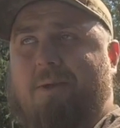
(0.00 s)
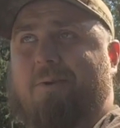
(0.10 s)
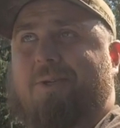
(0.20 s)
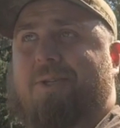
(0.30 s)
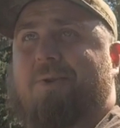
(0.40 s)
There
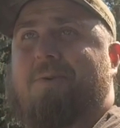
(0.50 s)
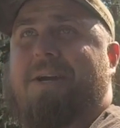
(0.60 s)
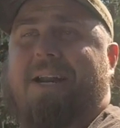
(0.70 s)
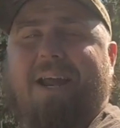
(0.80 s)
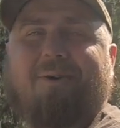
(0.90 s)
was
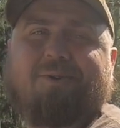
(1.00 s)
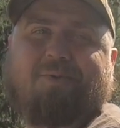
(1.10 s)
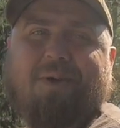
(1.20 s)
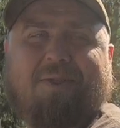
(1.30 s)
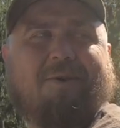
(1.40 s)
3 nails
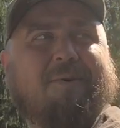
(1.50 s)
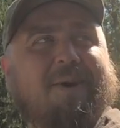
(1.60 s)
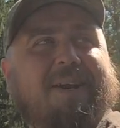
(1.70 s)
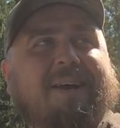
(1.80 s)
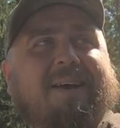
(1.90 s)
went
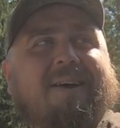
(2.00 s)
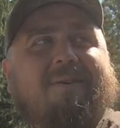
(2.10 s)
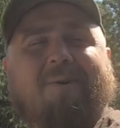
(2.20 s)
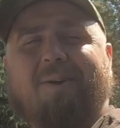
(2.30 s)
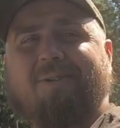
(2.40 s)
through it
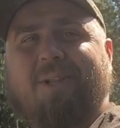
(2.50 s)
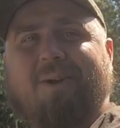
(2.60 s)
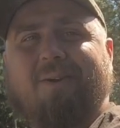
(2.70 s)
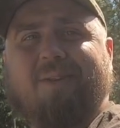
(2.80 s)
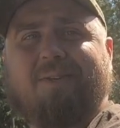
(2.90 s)
when I was
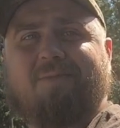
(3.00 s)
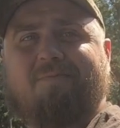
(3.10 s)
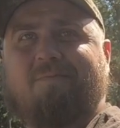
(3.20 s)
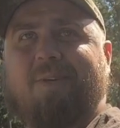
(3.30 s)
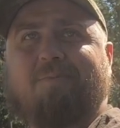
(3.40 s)
clearing
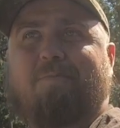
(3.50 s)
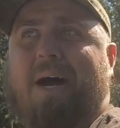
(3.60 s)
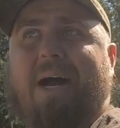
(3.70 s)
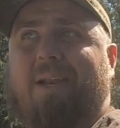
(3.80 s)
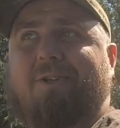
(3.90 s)
this
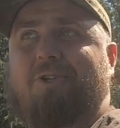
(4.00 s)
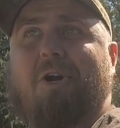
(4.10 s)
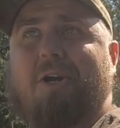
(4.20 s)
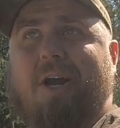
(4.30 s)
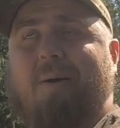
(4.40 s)
pile of
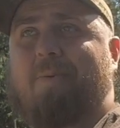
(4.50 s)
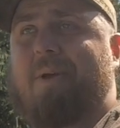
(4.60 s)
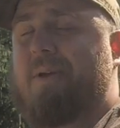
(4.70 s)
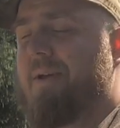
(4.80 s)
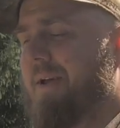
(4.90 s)
junk up.
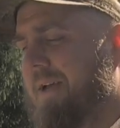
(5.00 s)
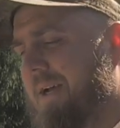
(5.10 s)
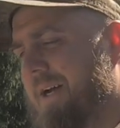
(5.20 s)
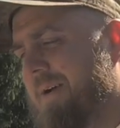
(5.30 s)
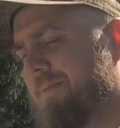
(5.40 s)

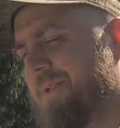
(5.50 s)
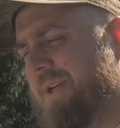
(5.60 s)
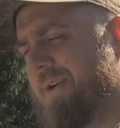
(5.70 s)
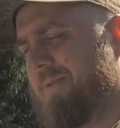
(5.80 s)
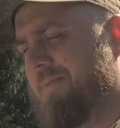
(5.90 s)

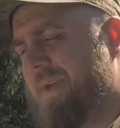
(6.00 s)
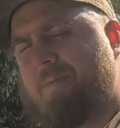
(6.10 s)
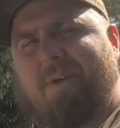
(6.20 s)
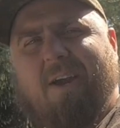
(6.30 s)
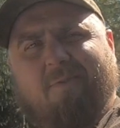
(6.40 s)
So
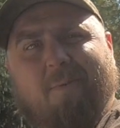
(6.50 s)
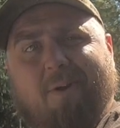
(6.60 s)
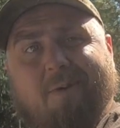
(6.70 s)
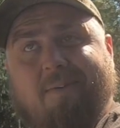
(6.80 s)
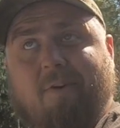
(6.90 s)
yeah, be careful
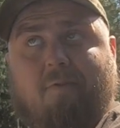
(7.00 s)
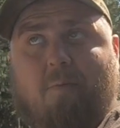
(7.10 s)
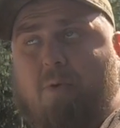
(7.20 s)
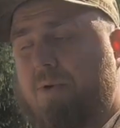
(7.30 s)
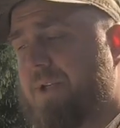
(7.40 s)
about driving over
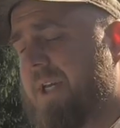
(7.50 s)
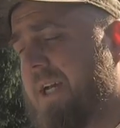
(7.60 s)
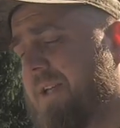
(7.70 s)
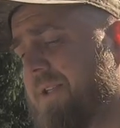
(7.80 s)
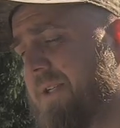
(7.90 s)
boards, I
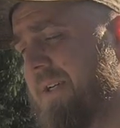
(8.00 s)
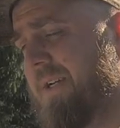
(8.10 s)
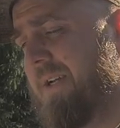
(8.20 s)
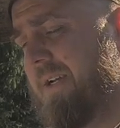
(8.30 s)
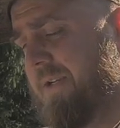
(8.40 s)
guess.
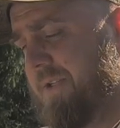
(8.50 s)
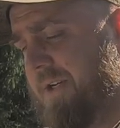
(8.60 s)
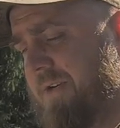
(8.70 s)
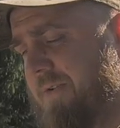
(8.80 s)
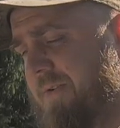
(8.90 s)

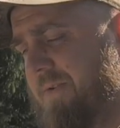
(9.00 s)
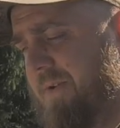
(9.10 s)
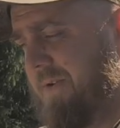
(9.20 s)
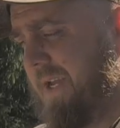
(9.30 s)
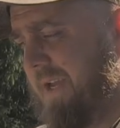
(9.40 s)
So
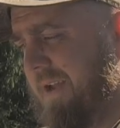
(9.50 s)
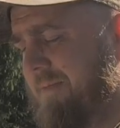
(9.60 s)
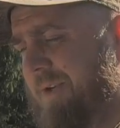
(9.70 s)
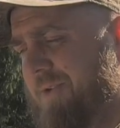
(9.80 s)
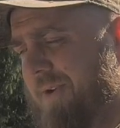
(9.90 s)
okay,
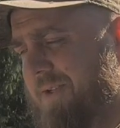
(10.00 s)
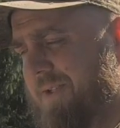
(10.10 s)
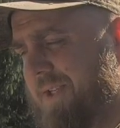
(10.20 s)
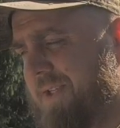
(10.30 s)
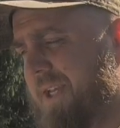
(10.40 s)
how much oil
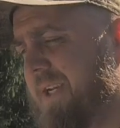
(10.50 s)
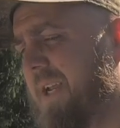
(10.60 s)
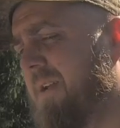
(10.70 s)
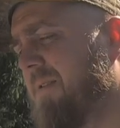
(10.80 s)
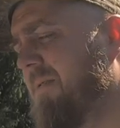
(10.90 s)
does this thing
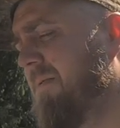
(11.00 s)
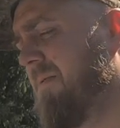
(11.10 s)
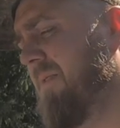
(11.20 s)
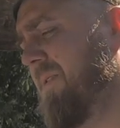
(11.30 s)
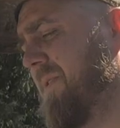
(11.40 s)
need?
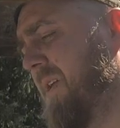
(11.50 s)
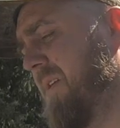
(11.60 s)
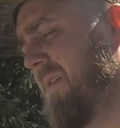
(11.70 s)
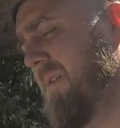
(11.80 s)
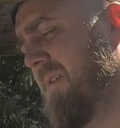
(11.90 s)
Let's see.
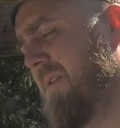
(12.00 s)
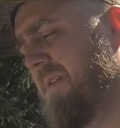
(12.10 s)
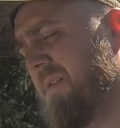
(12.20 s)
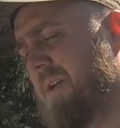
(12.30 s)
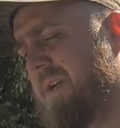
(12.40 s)

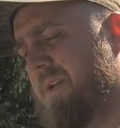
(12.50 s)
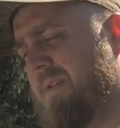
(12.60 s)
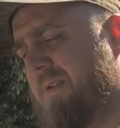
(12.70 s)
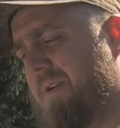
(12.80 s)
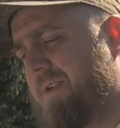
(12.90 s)

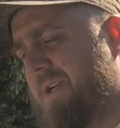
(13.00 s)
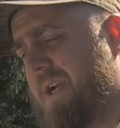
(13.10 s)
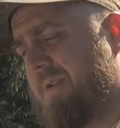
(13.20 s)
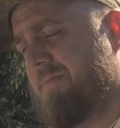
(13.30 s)
3-hour check.